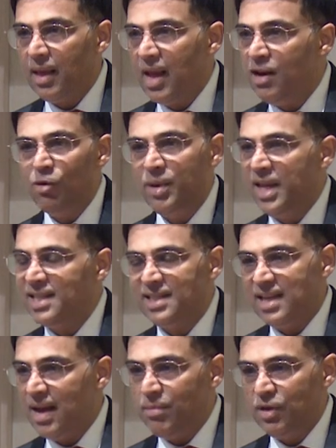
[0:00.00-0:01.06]
and nobody has the
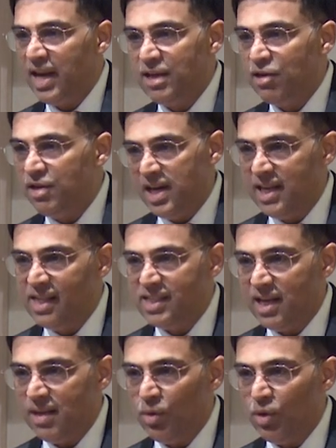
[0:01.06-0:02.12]
time to get into details
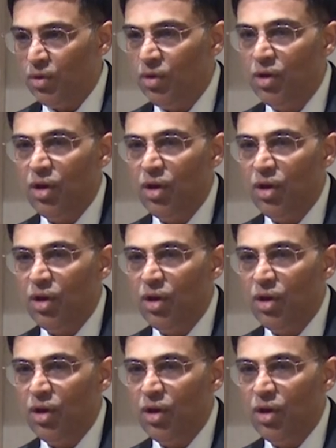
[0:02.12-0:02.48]
anymore.